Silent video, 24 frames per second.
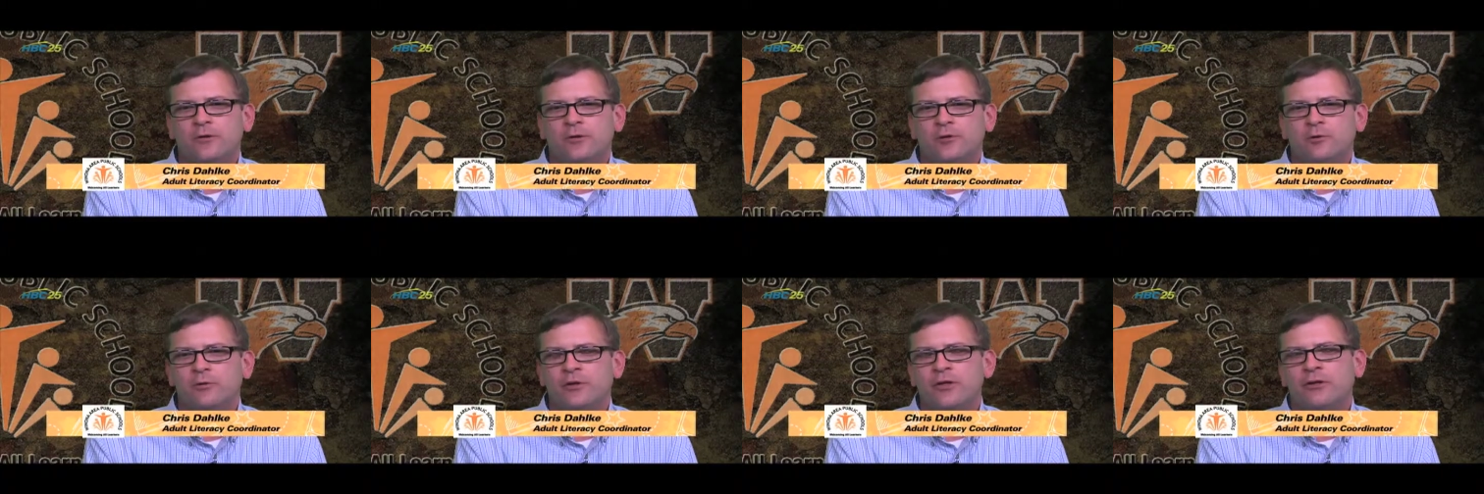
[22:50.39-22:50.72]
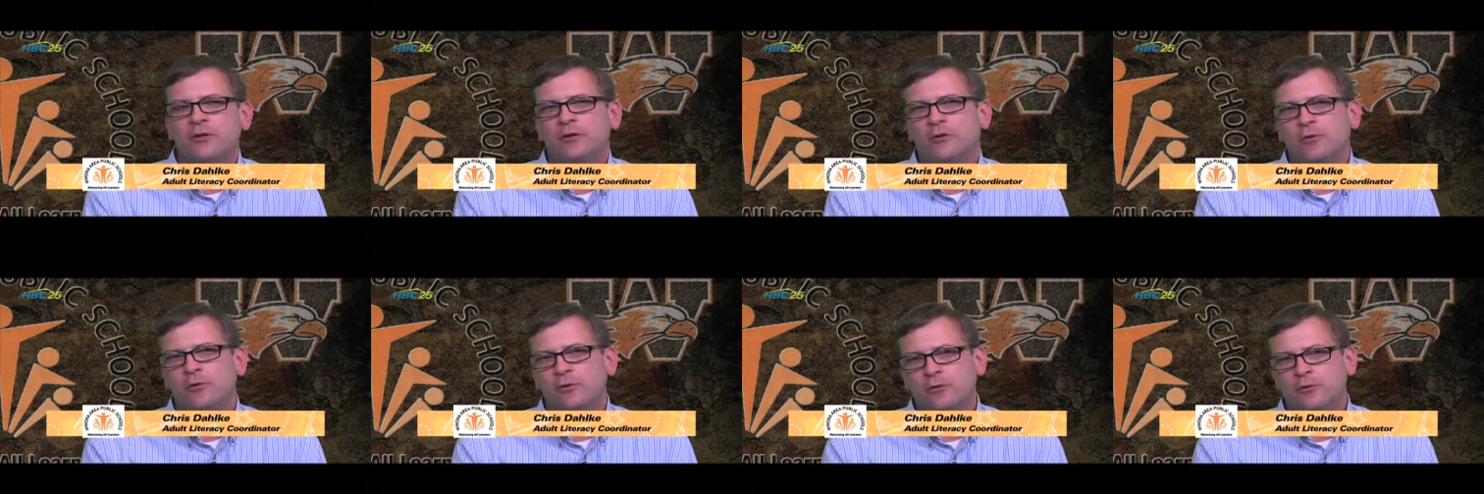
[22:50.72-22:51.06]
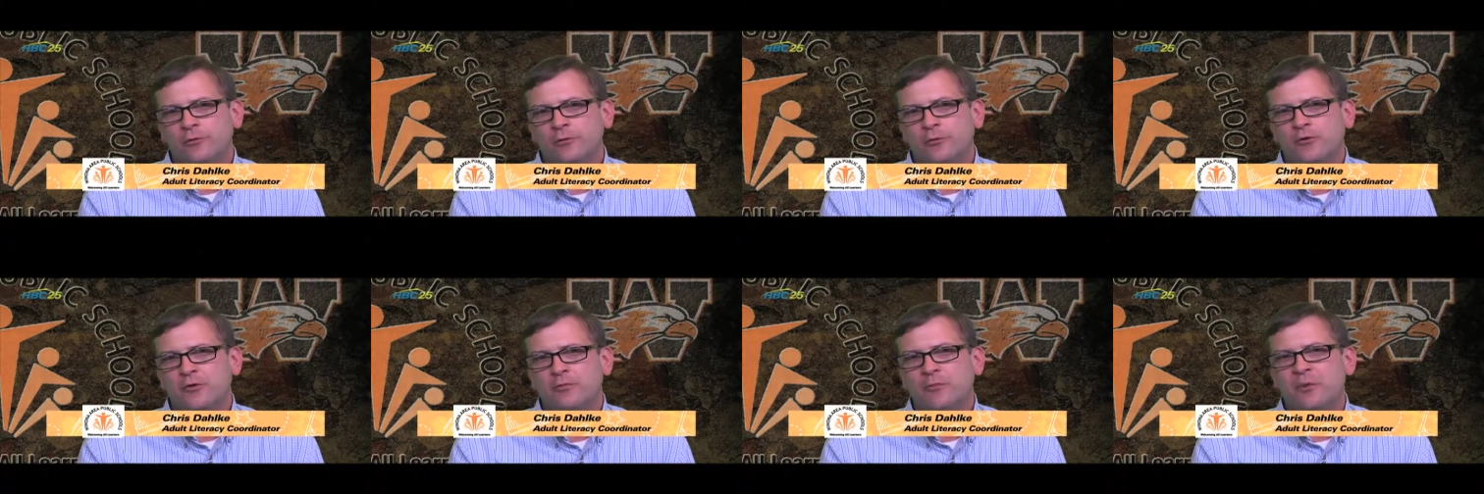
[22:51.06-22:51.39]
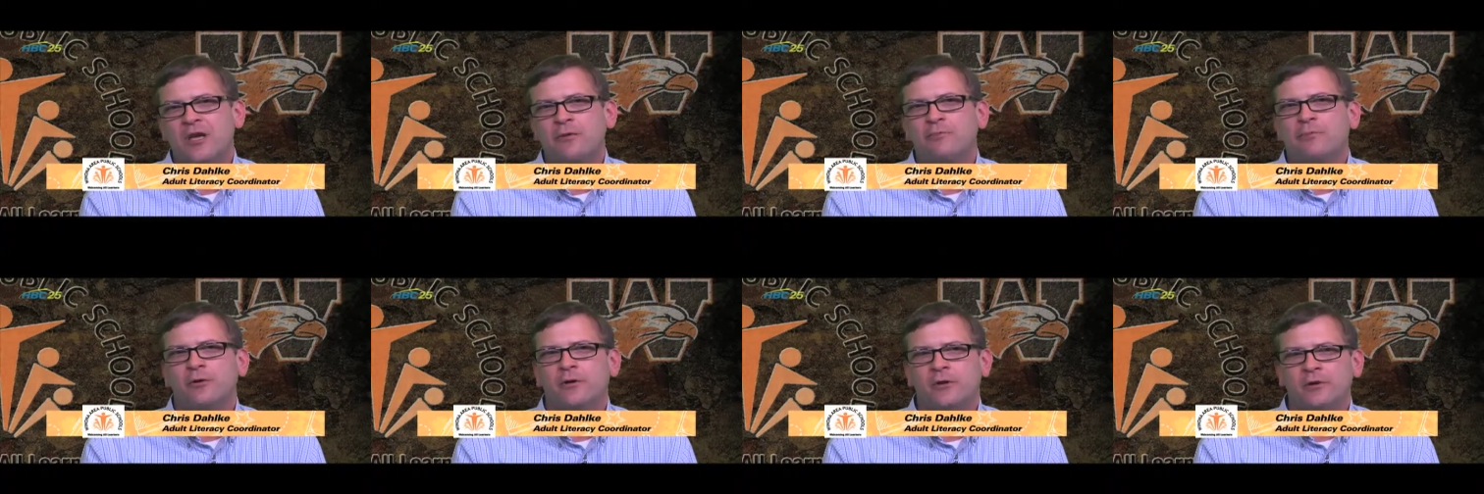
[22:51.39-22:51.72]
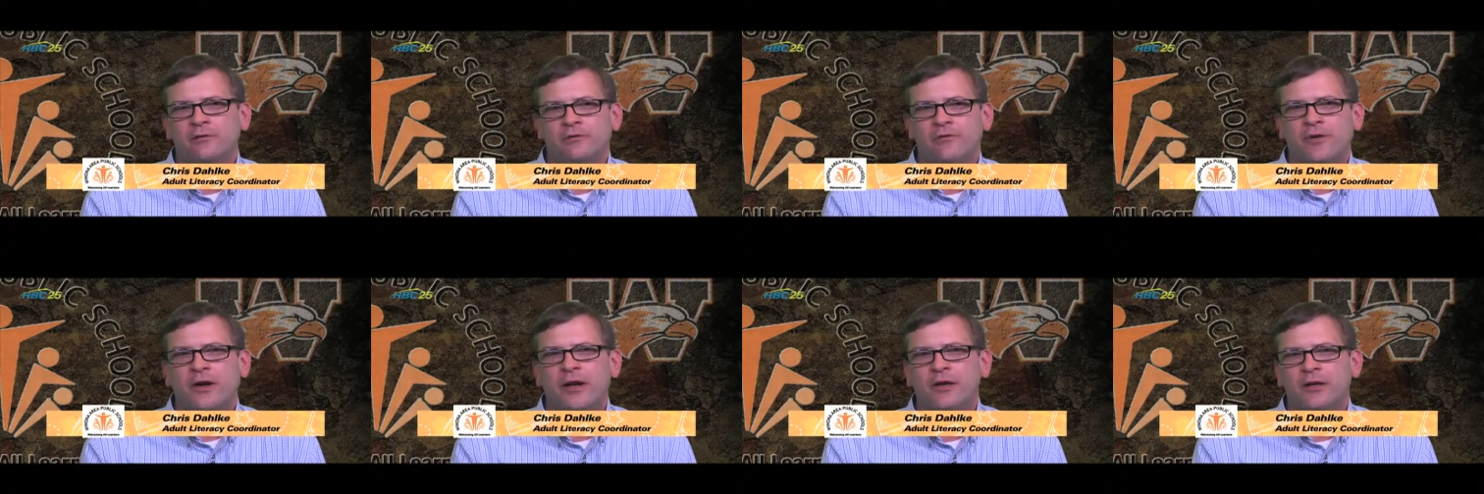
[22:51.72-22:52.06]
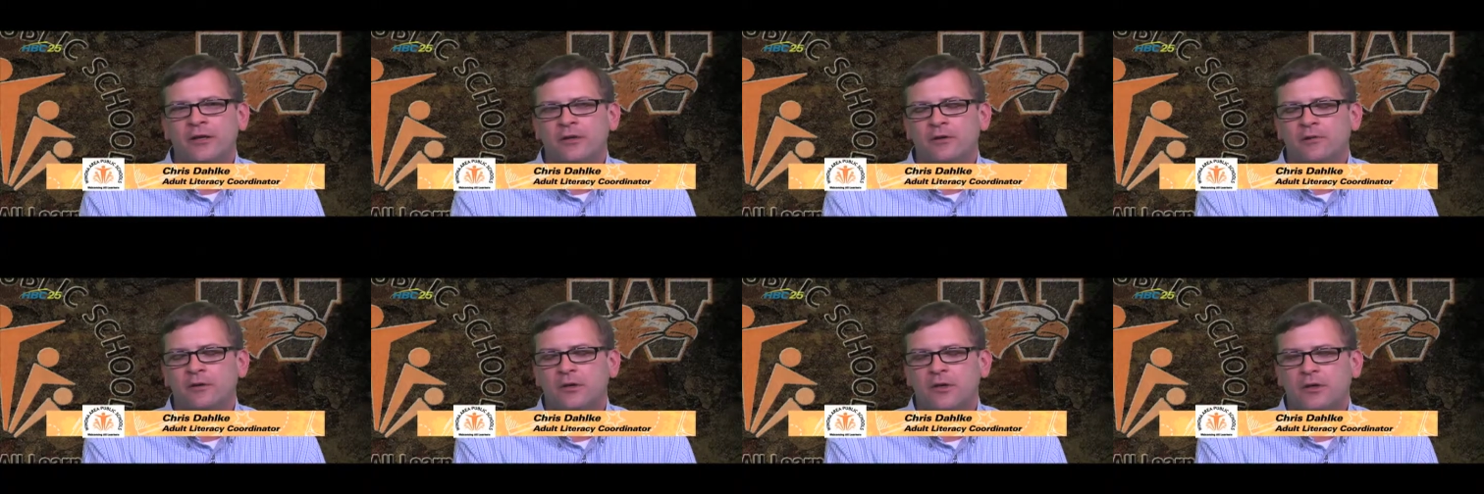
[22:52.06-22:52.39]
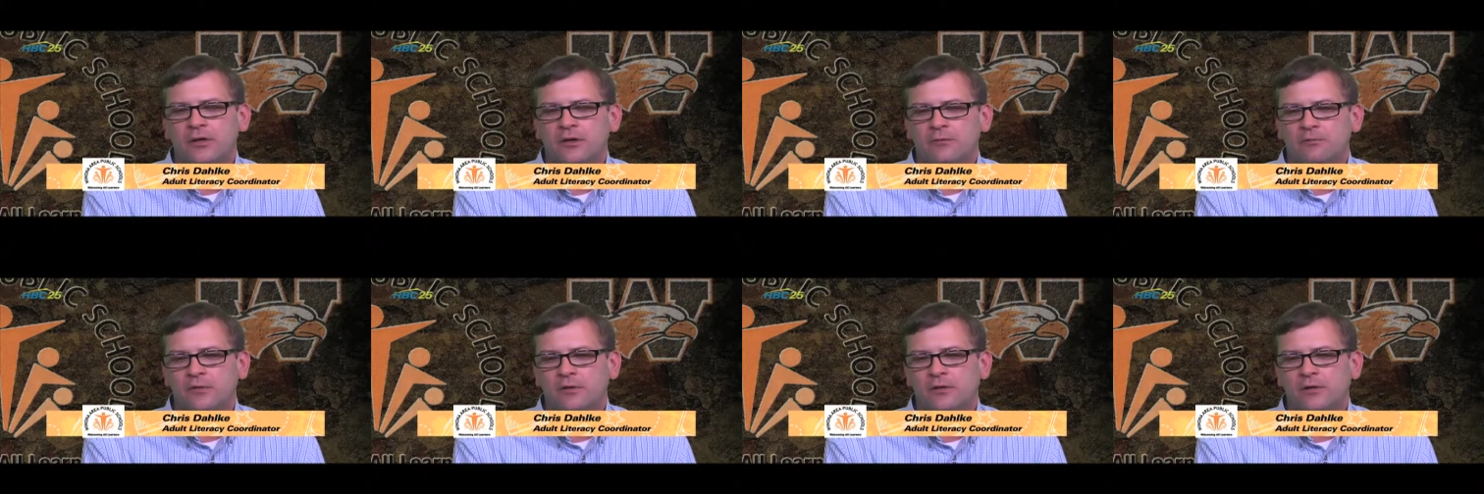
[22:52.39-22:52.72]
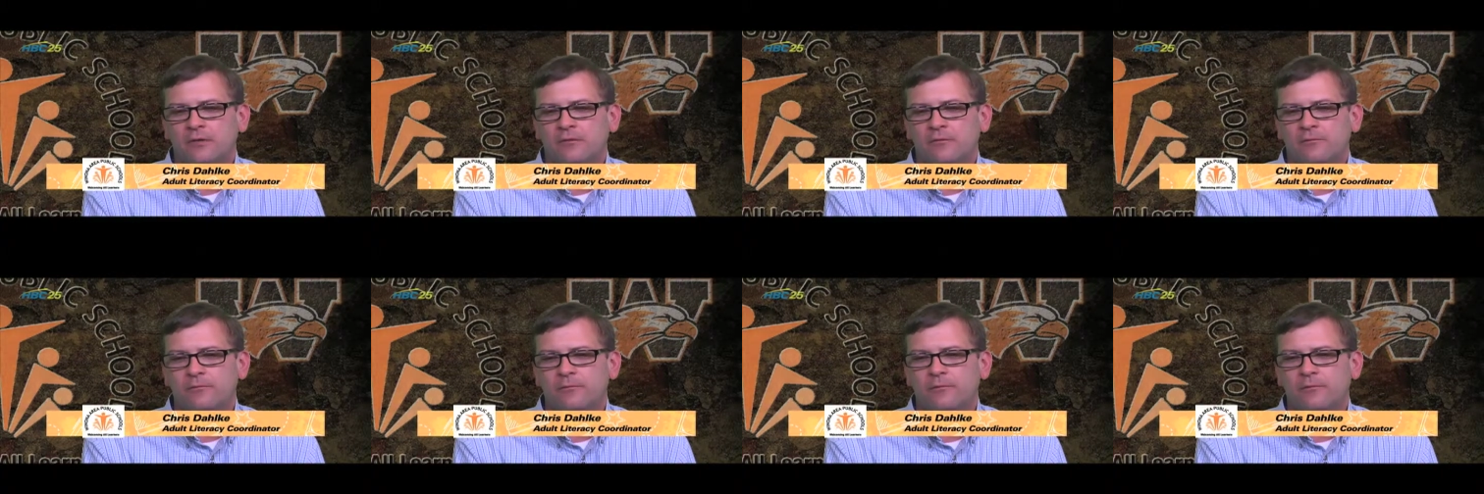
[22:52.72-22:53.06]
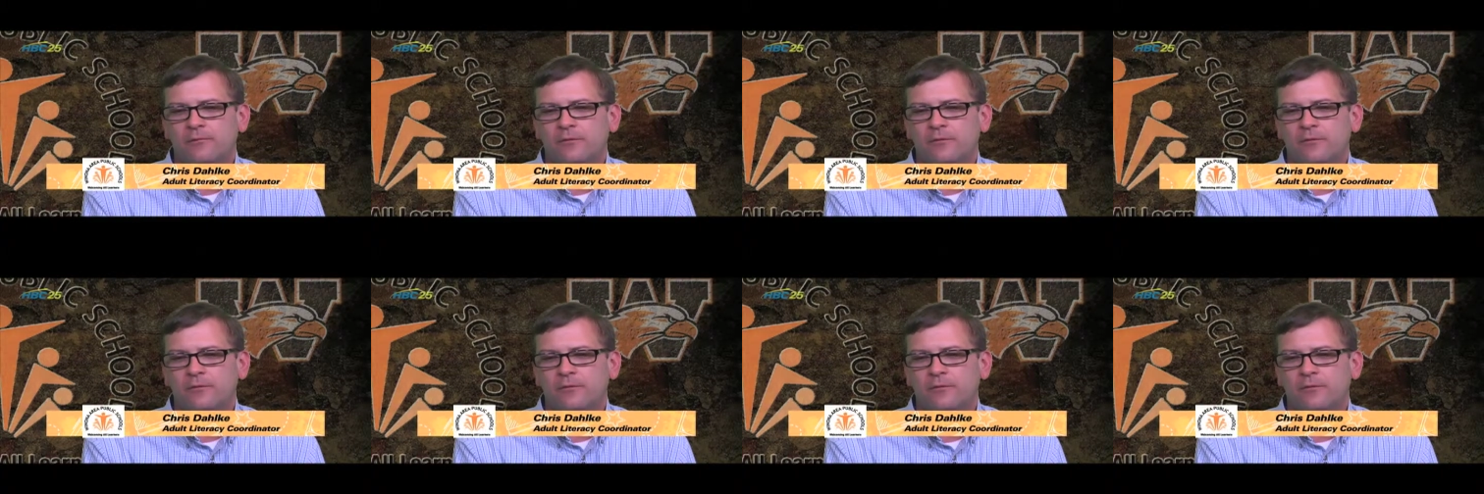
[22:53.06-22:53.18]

you know, reading the local newspaper and finding um,